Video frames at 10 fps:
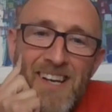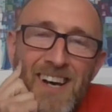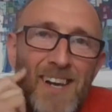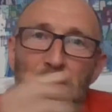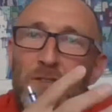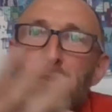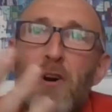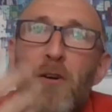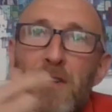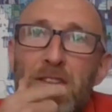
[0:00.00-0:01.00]
and I was
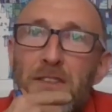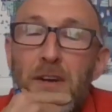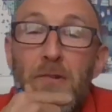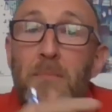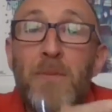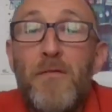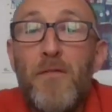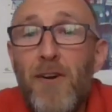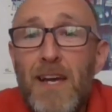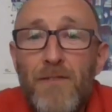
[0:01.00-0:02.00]
scrolling through, and
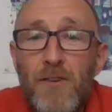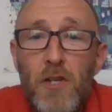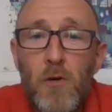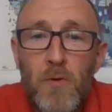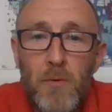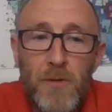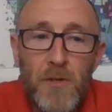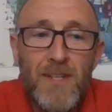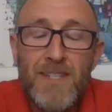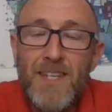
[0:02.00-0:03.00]
before I even knew we were
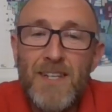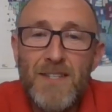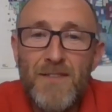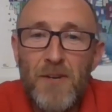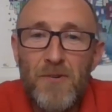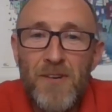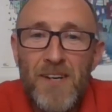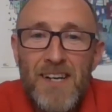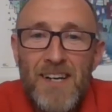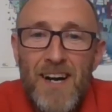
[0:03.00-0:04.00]
doing this interview,
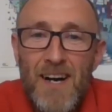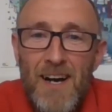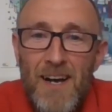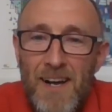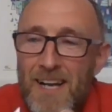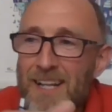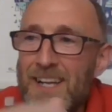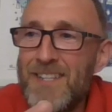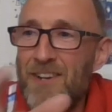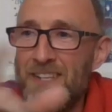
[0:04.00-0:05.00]
I
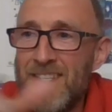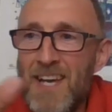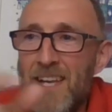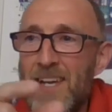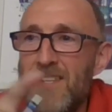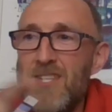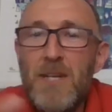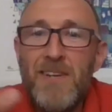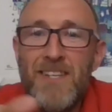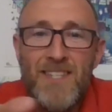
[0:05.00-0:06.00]
clicked on it. Said
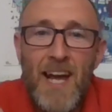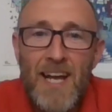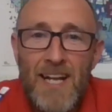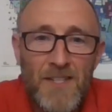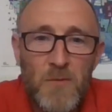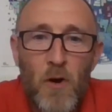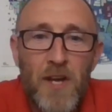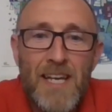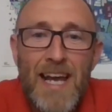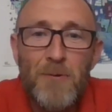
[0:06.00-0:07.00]
GB cyclist
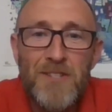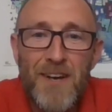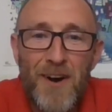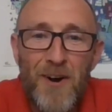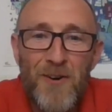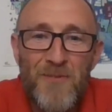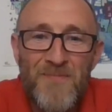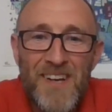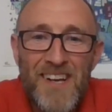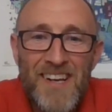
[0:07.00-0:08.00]
working out at home,
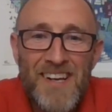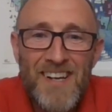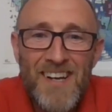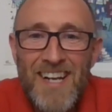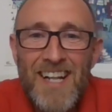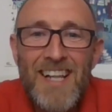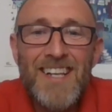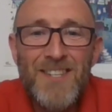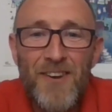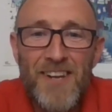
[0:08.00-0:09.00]
and I
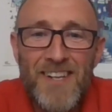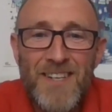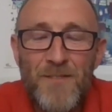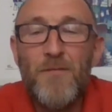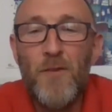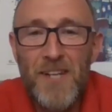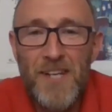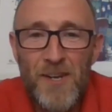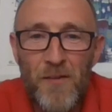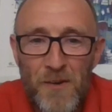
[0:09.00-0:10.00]
clicked on it, and funnily
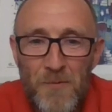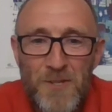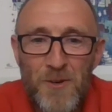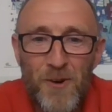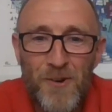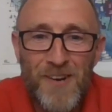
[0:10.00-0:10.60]
enough, it was your